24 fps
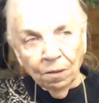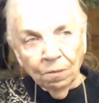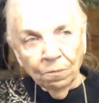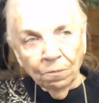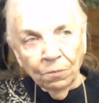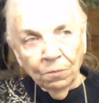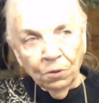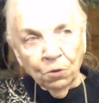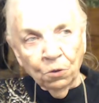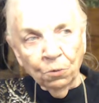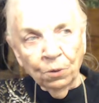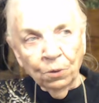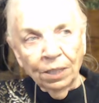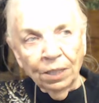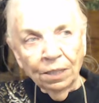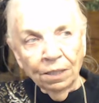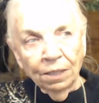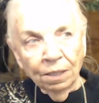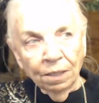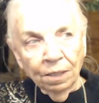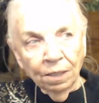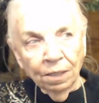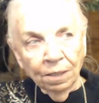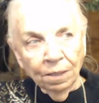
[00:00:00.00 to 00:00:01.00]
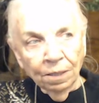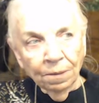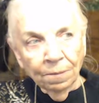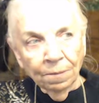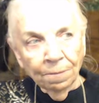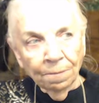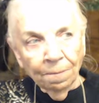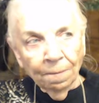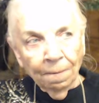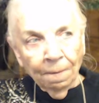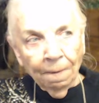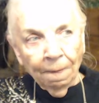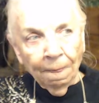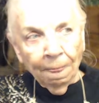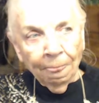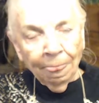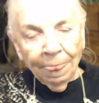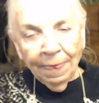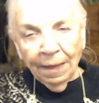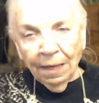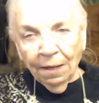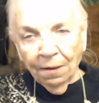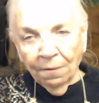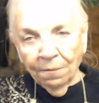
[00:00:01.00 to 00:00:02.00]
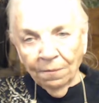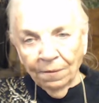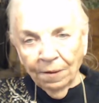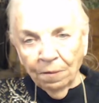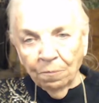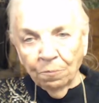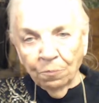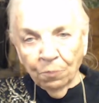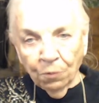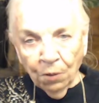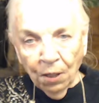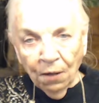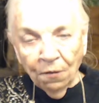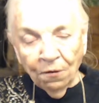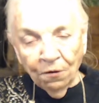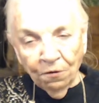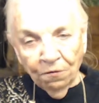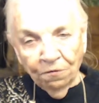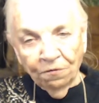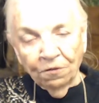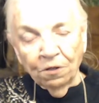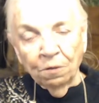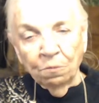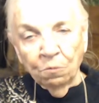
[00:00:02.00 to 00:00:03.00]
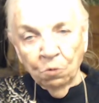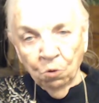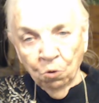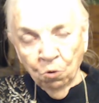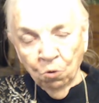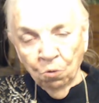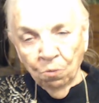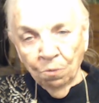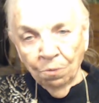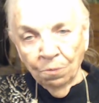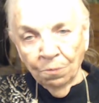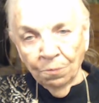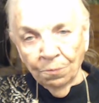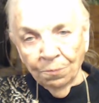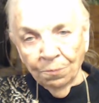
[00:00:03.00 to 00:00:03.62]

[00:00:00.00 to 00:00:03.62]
between the brother from whom